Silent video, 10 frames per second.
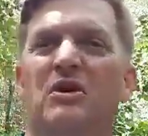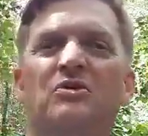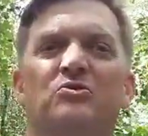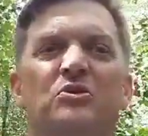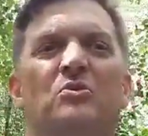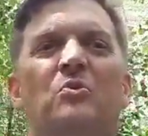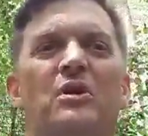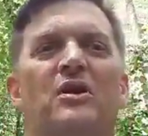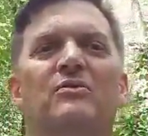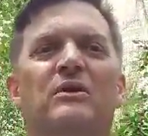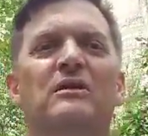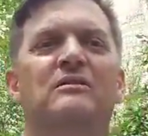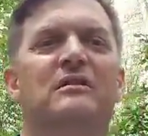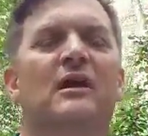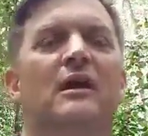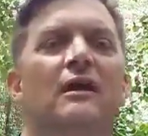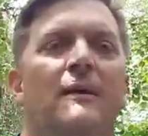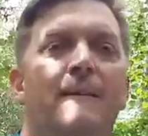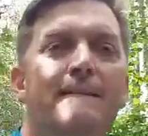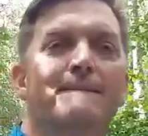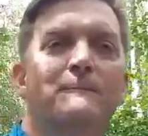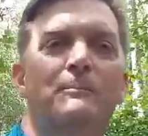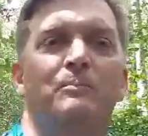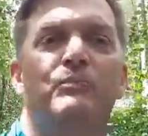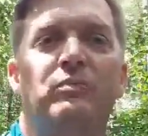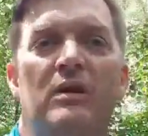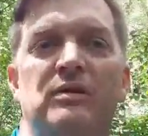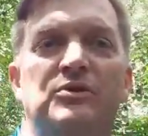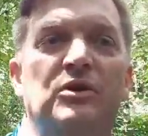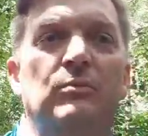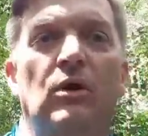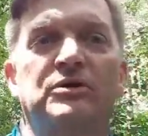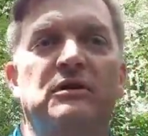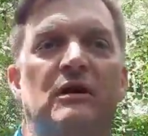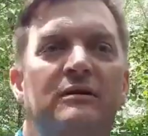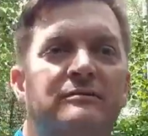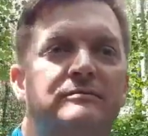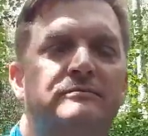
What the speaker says: country or whatever it is that you're marching on.